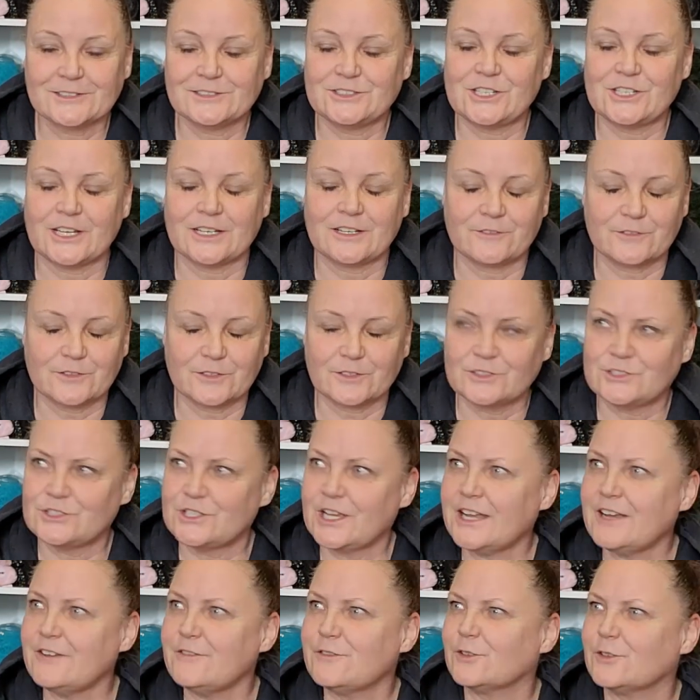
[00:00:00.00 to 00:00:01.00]
Jennifer,
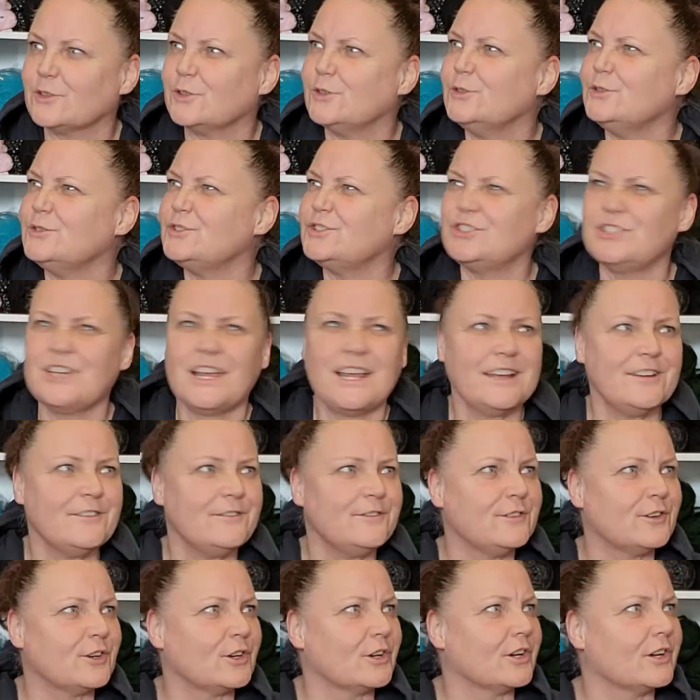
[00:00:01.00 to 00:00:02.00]
Jennifer, who's
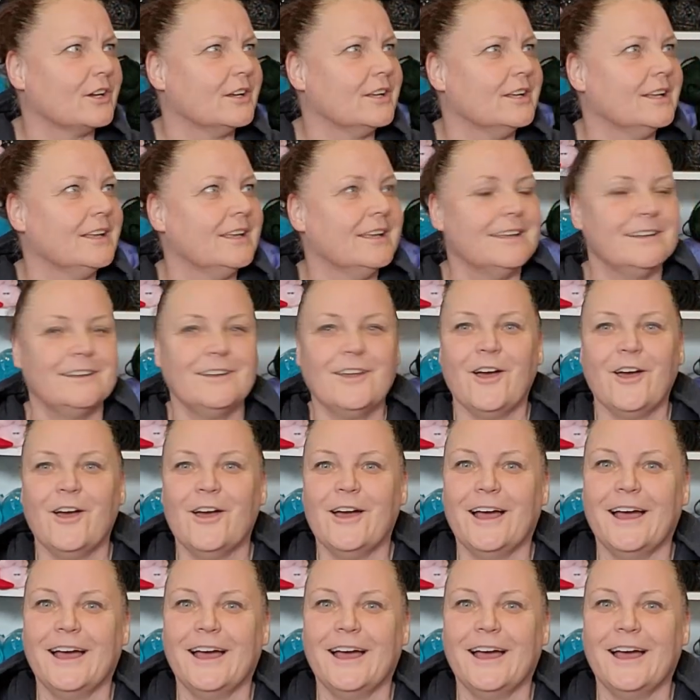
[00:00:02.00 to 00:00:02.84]
Jennifer? No.